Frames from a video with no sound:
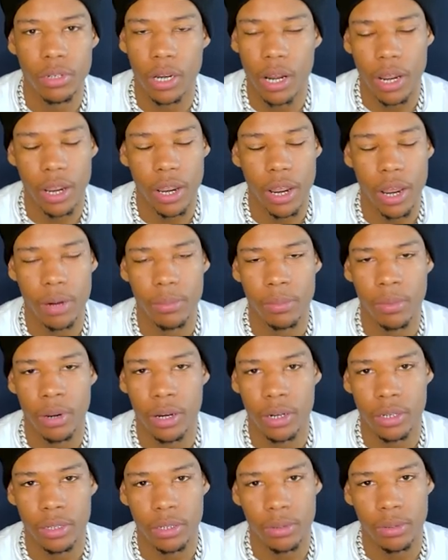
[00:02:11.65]
I ain't had the
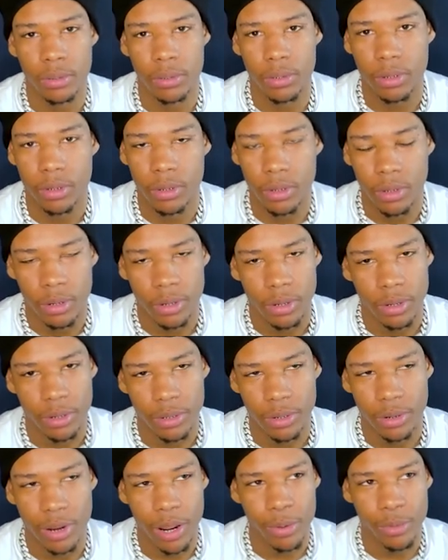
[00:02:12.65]
money to.
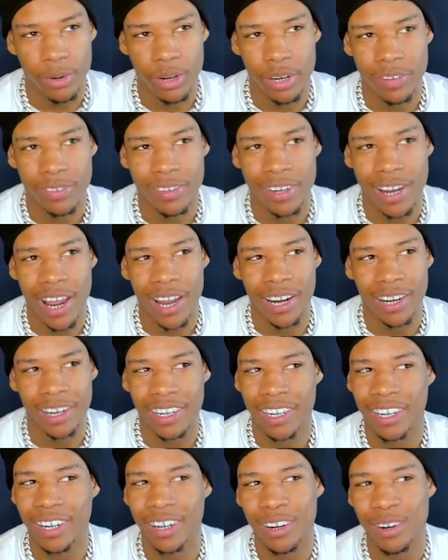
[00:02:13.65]
So I wasn't even dining
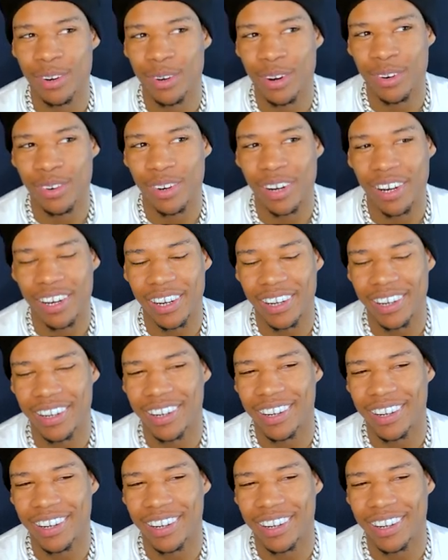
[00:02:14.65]
in nowhere really.